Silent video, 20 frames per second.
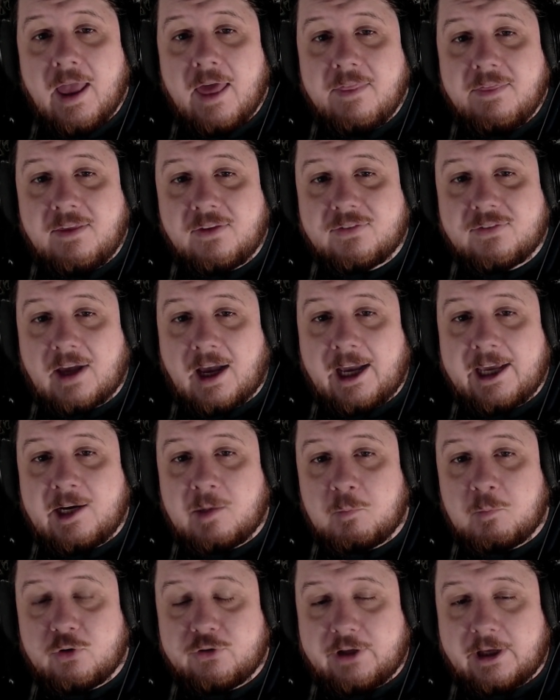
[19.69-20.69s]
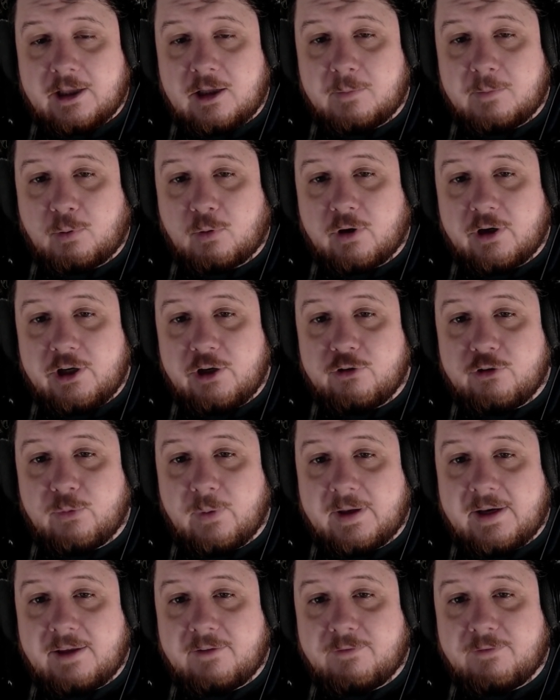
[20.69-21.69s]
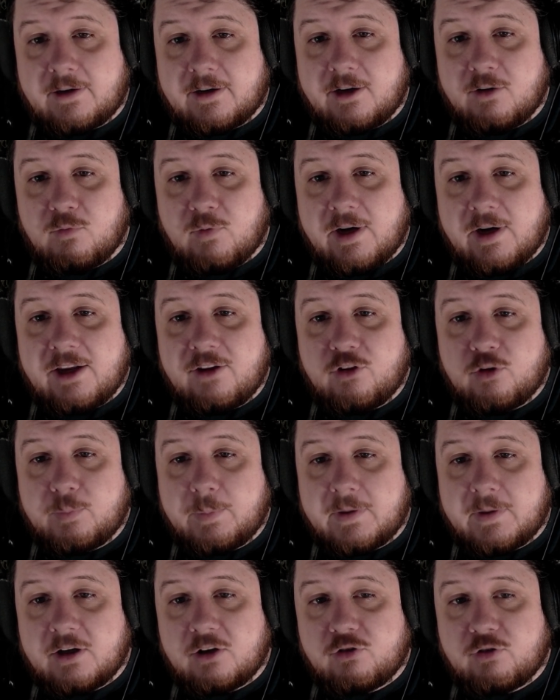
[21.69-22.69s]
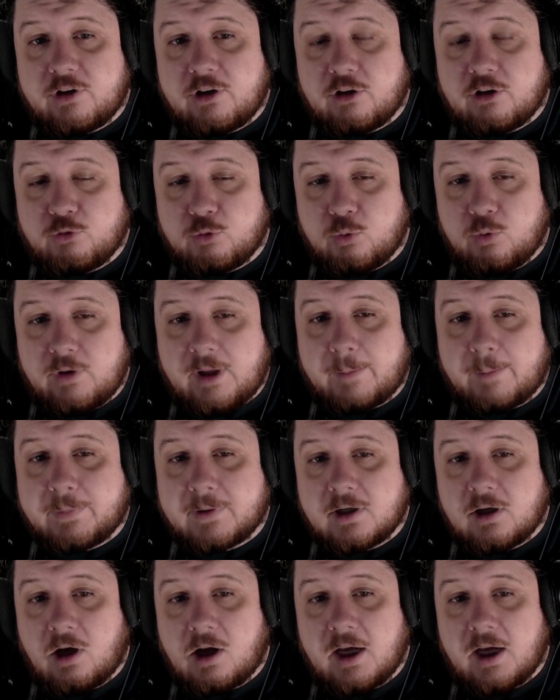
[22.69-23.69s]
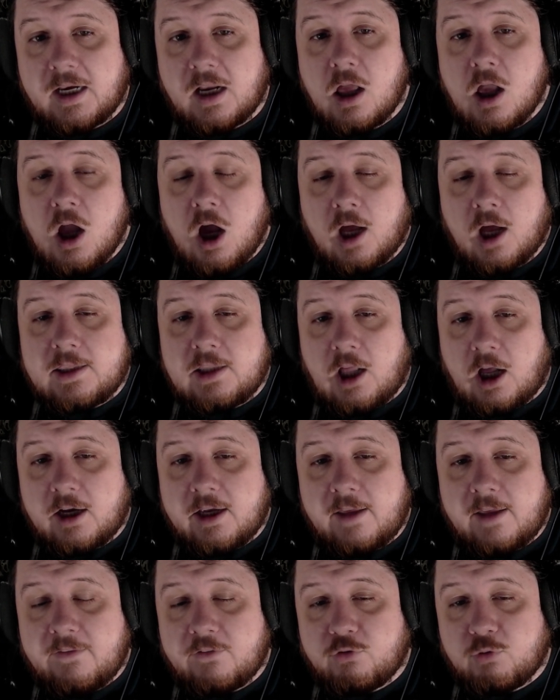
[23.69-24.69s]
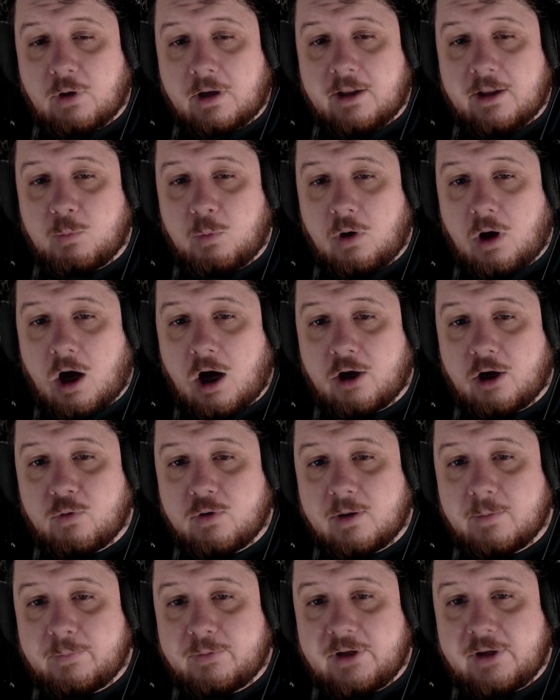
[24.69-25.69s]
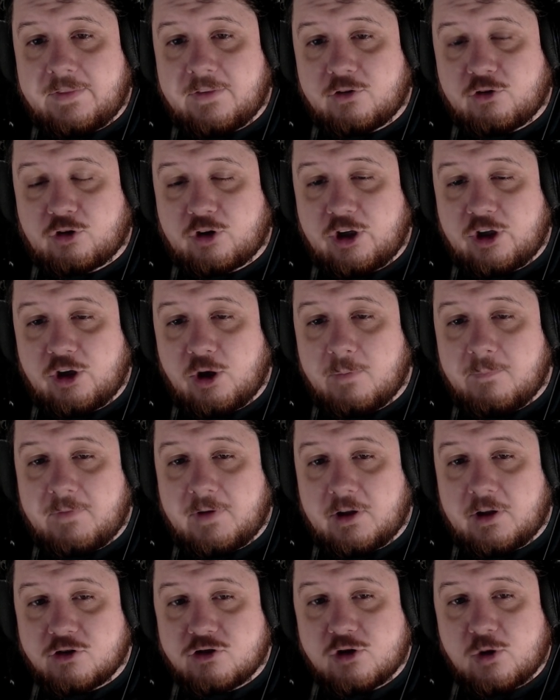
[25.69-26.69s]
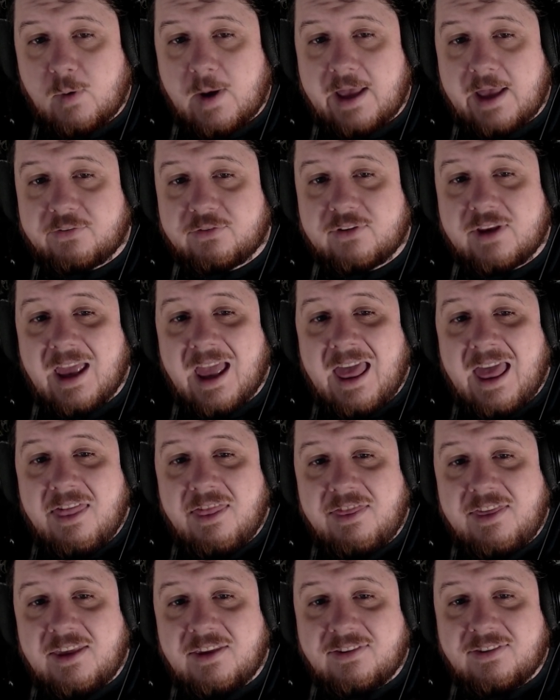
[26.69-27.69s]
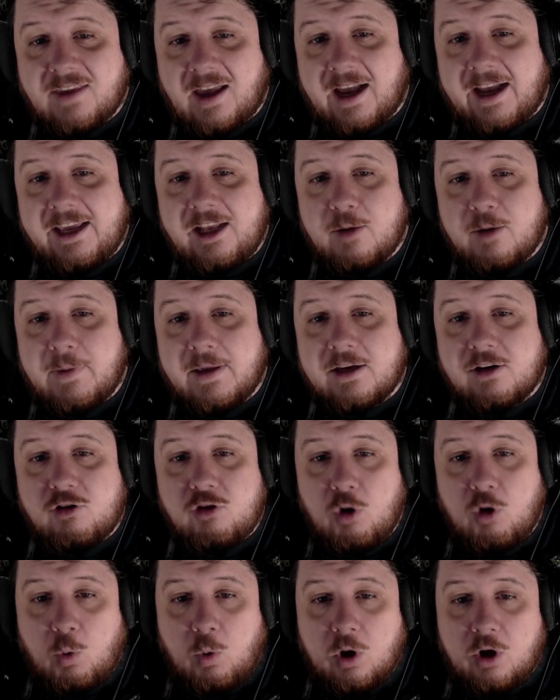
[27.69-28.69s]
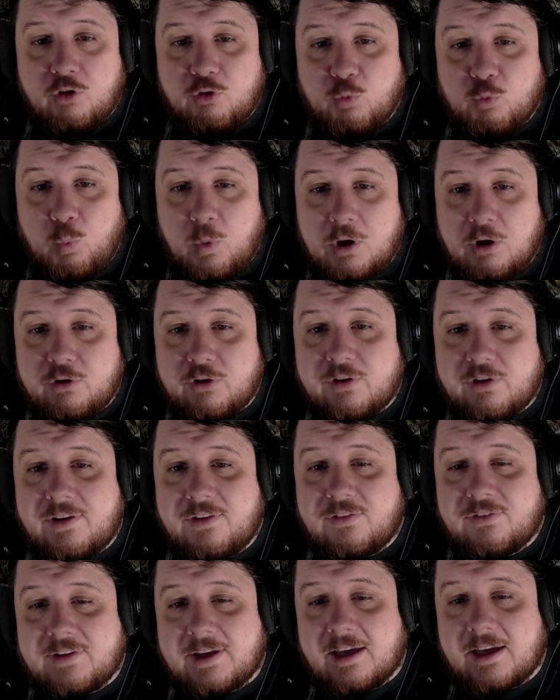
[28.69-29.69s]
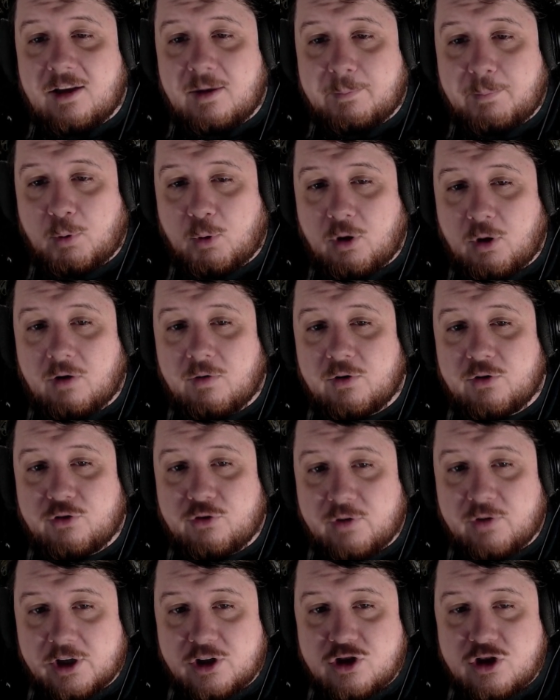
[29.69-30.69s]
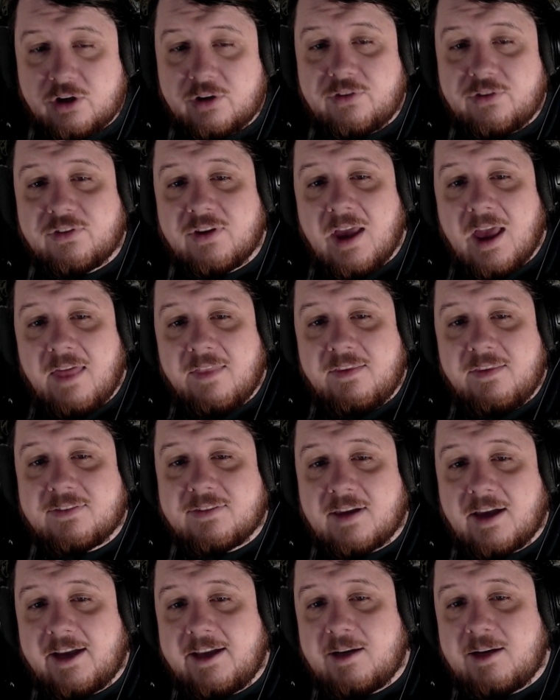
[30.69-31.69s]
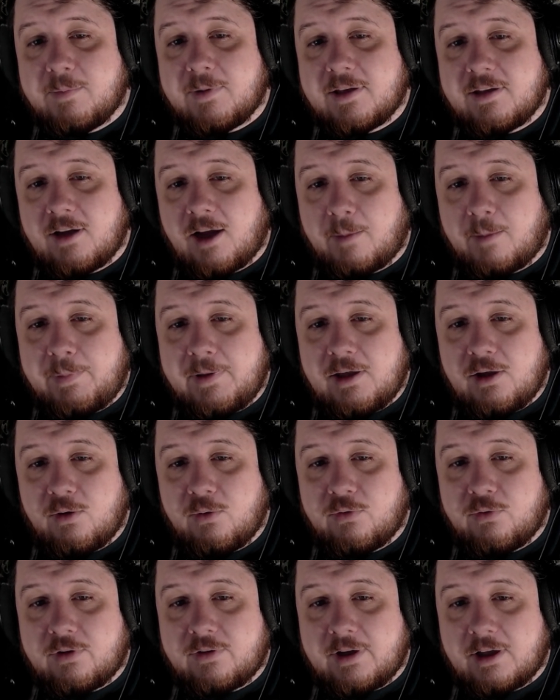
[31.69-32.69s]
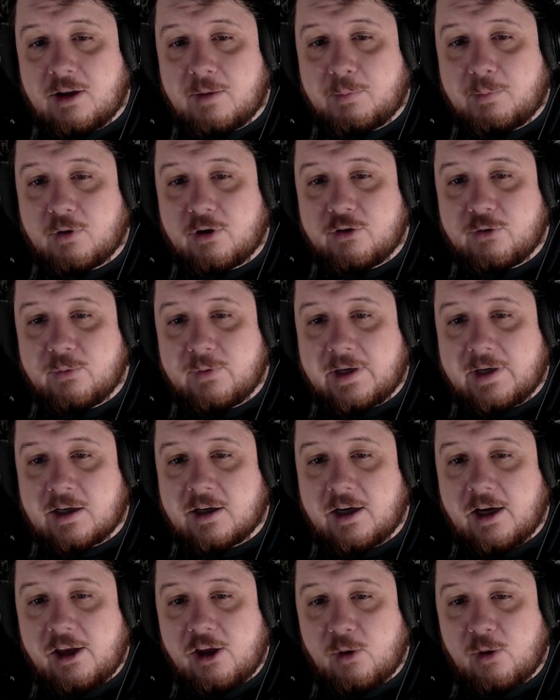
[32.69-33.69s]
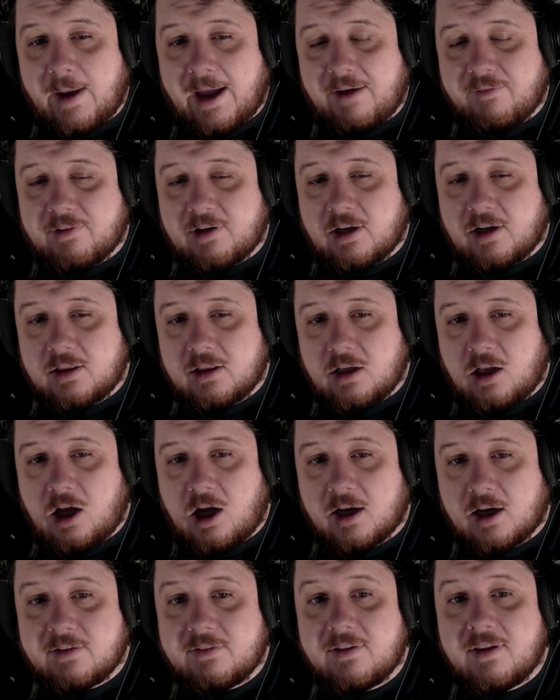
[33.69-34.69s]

This item will teleport you to any fairy ring, spirit tree, or tool leprechaun. Unlocking this relic will auto-complete the Tree Gnome Village quest. This item ignores wilderness teleport restrictions. This item cannot be used to teleport to an area you haven't unlocked.